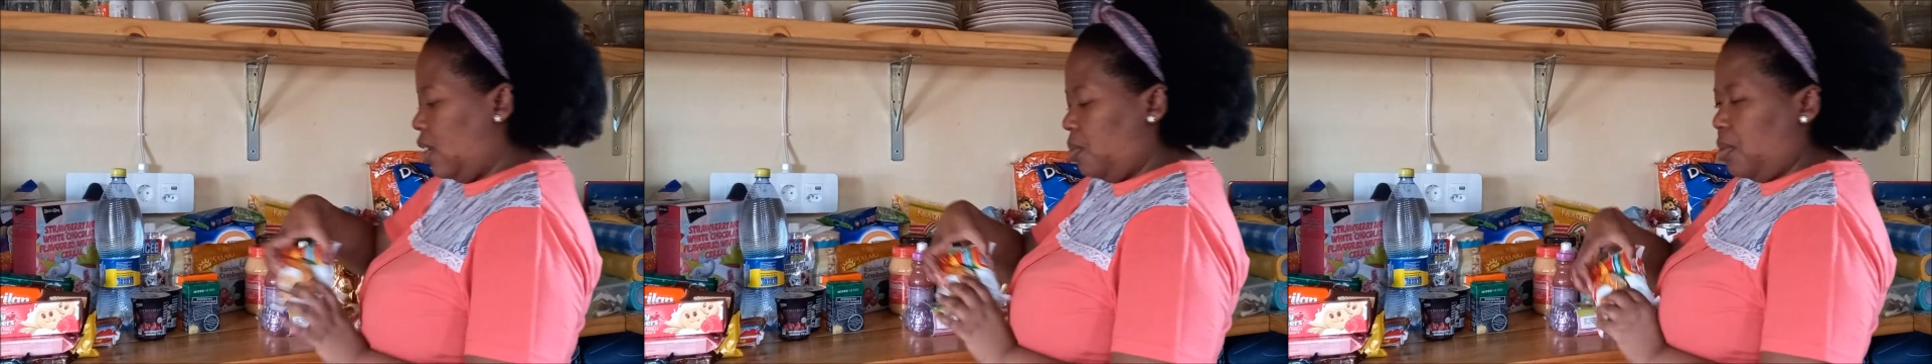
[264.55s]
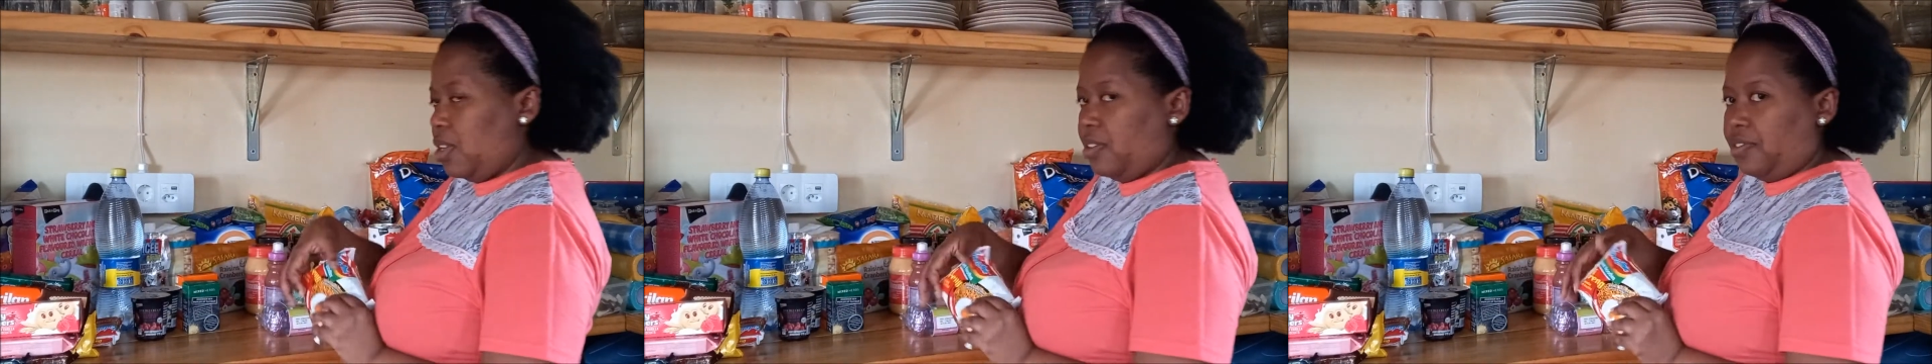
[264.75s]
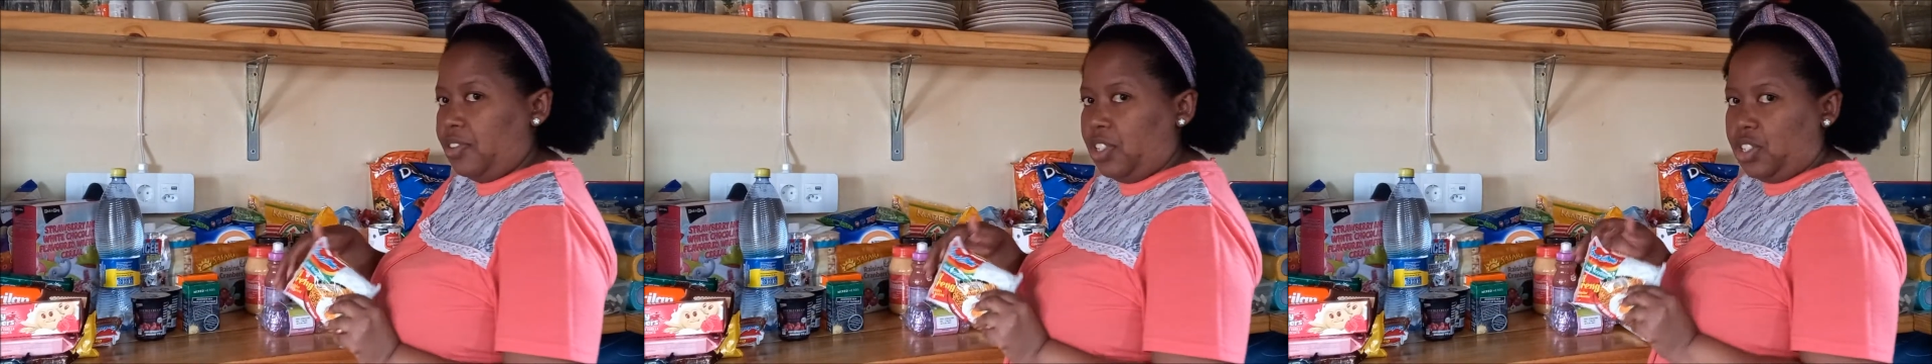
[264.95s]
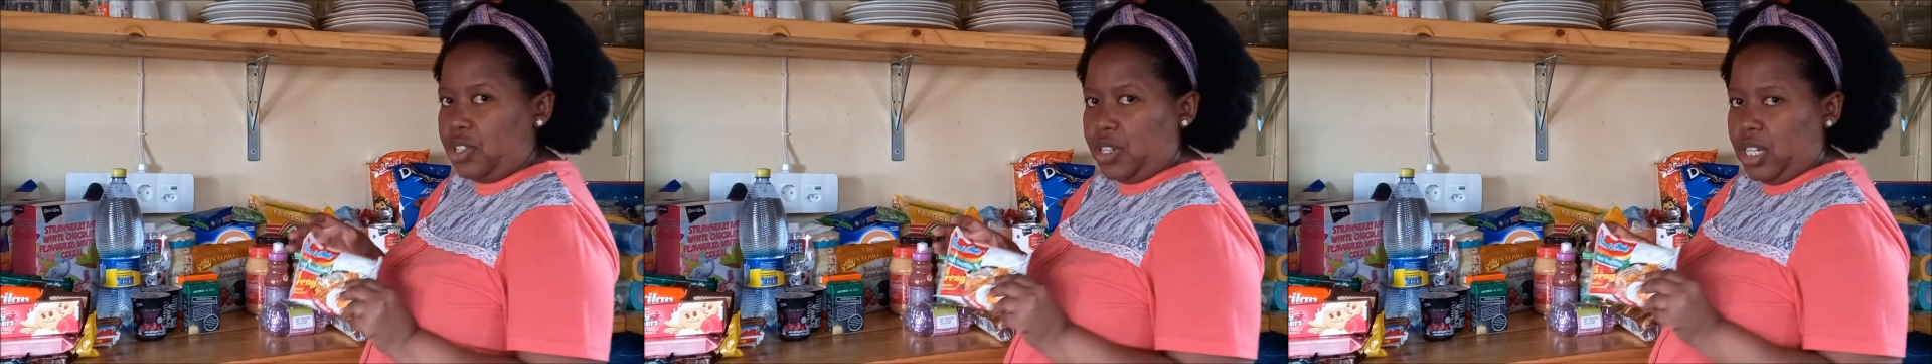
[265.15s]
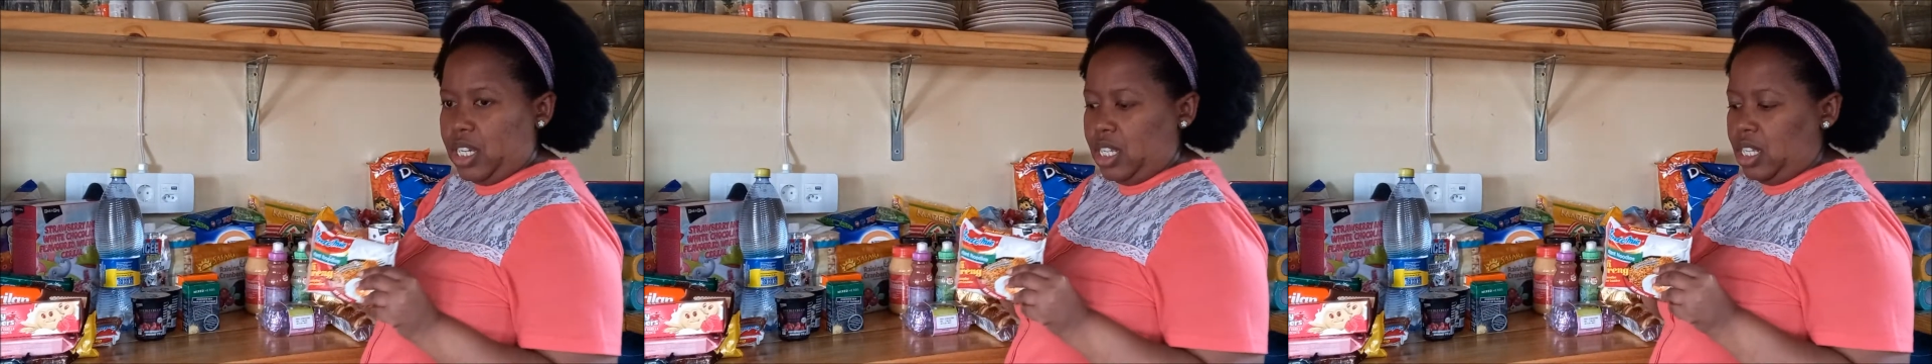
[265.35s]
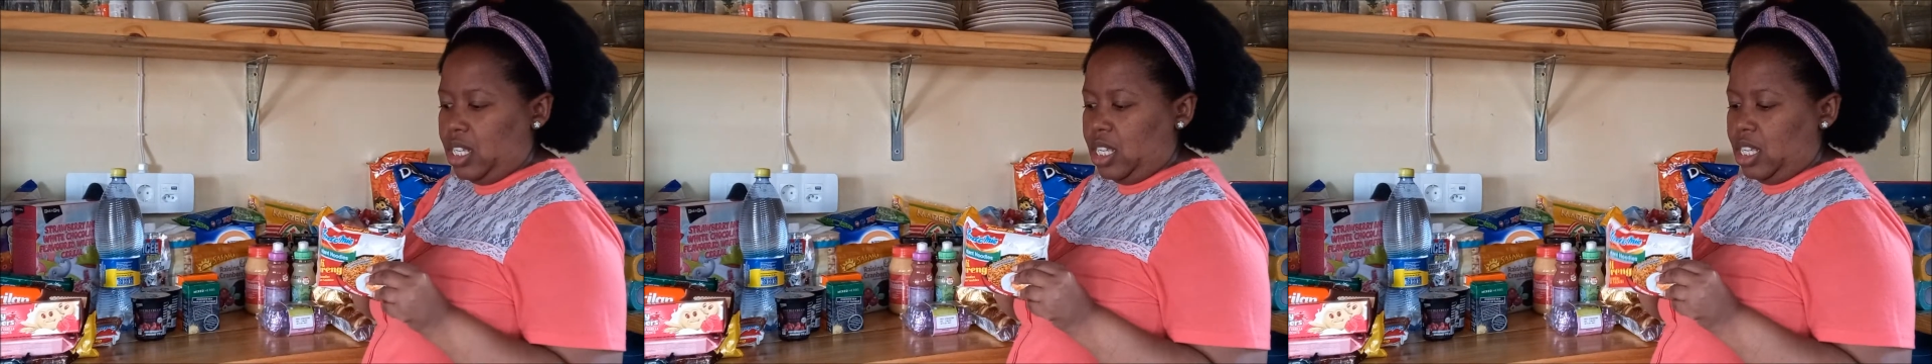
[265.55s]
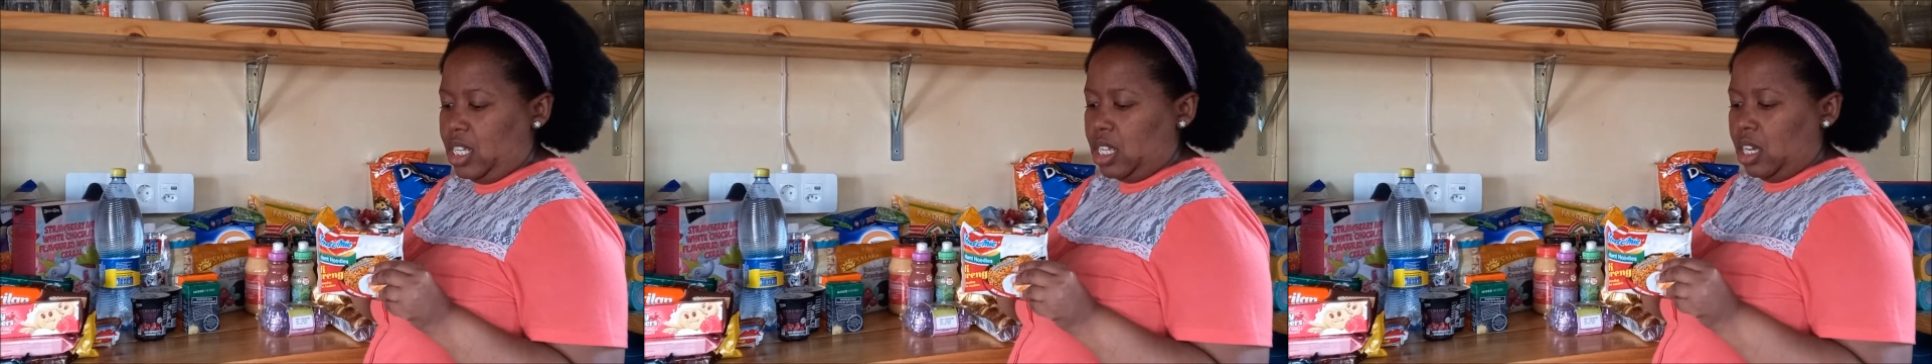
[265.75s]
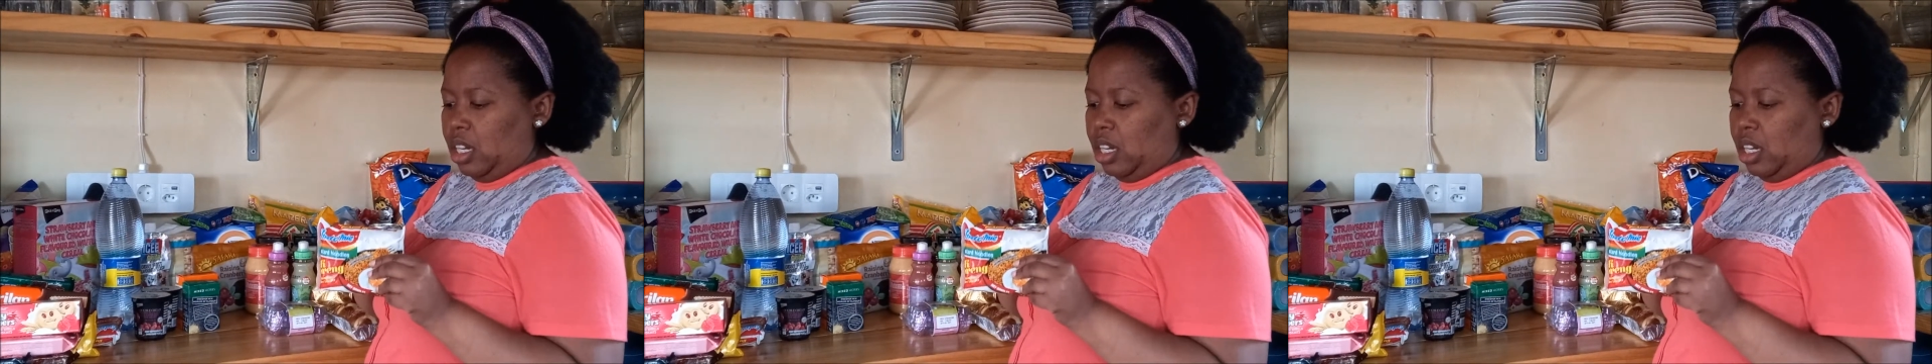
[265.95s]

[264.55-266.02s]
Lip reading: we are featuring these